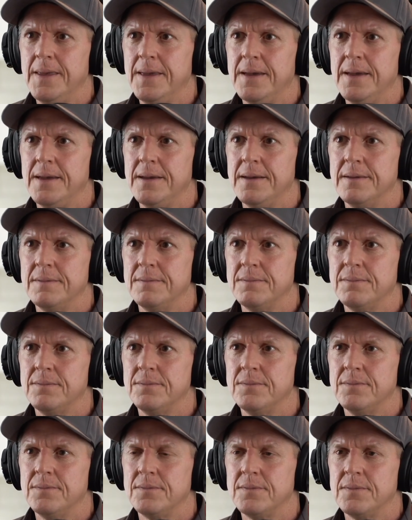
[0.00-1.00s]
Yeah.
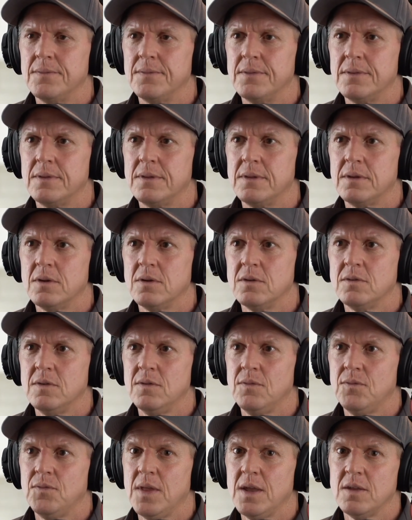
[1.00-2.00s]

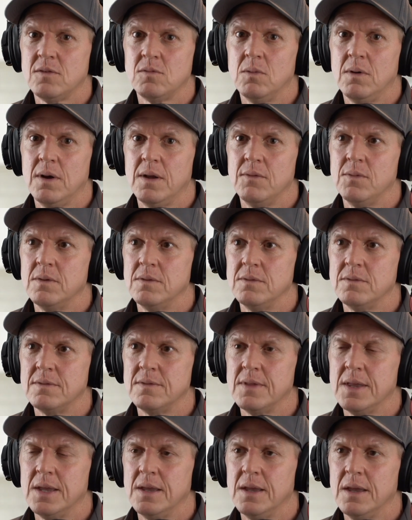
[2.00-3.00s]
Because if that's what
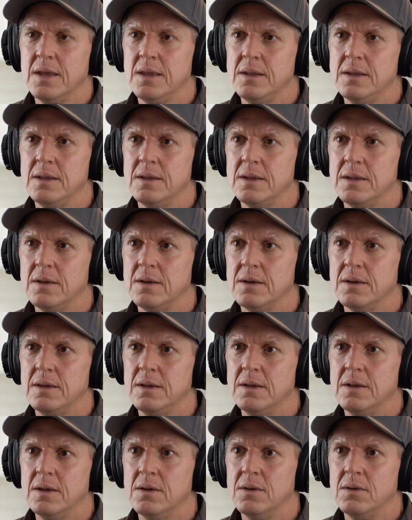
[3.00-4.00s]
everyone's thinking,
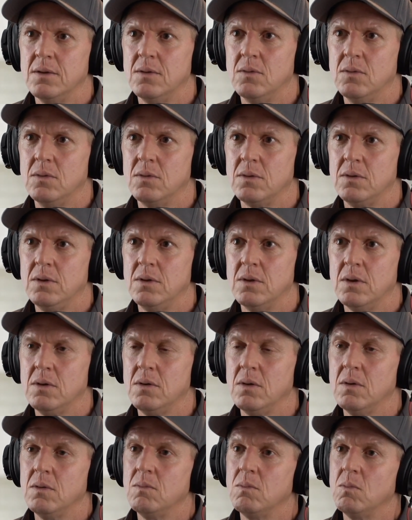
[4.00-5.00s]

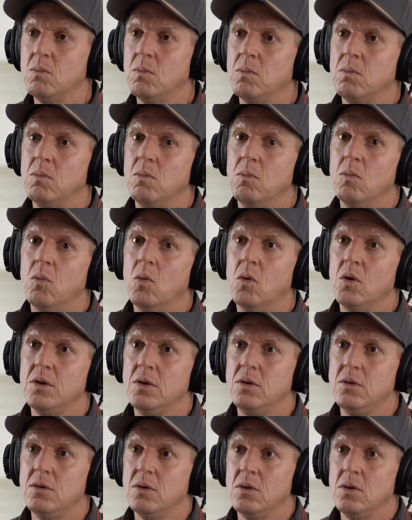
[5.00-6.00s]
and
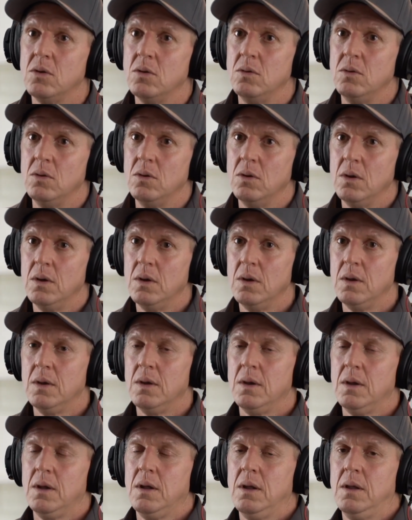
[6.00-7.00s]
what do you do?
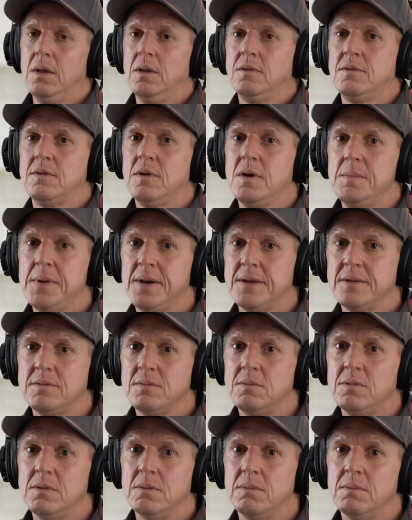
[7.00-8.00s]
It's going back
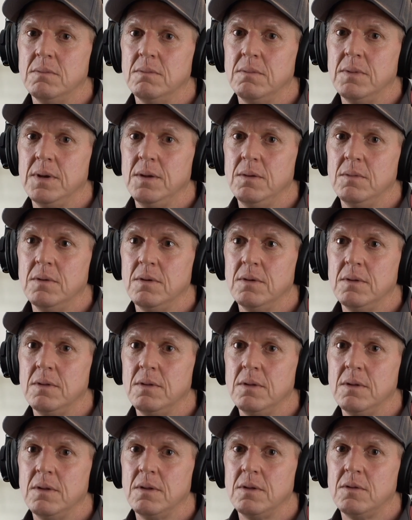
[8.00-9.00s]
to what we
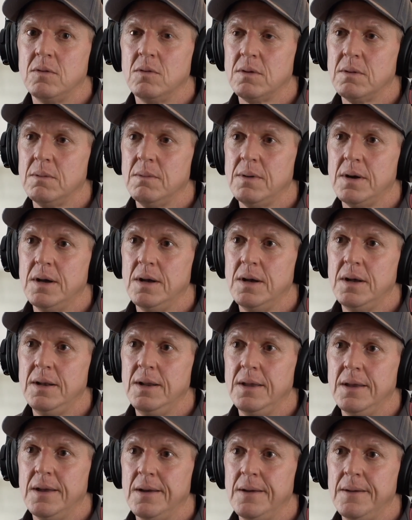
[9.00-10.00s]
were talking about
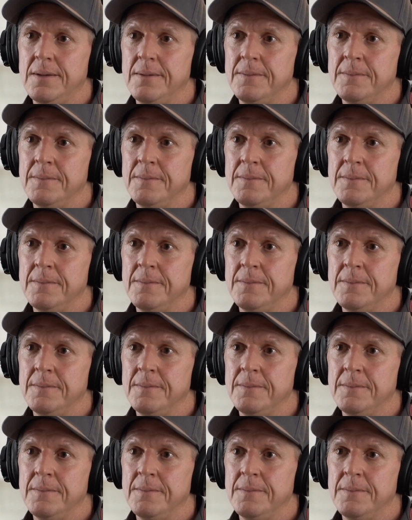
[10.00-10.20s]
earlier.